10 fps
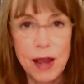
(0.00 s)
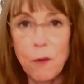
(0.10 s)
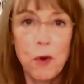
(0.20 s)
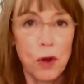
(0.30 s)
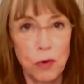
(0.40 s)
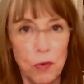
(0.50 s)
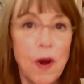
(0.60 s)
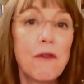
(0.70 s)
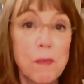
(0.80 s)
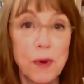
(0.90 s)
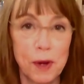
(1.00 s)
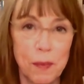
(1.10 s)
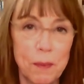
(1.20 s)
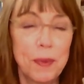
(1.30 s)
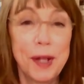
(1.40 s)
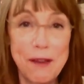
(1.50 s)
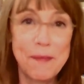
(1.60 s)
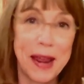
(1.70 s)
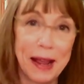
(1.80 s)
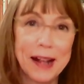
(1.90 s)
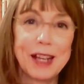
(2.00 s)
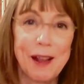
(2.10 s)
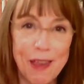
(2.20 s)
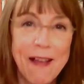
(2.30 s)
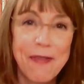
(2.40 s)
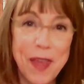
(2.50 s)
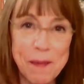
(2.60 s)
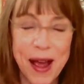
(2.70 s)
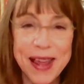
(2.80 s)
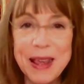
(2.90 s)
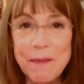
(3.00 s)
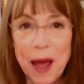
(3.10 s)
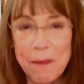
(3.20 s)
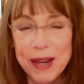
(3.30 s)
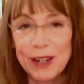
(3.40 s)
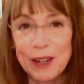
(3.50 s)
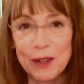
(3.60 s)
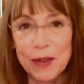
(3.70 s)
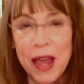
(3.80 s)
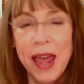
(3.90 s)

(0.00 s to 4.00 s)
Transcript: I won't go through every book, but believe me, it's a theme I keep coming to.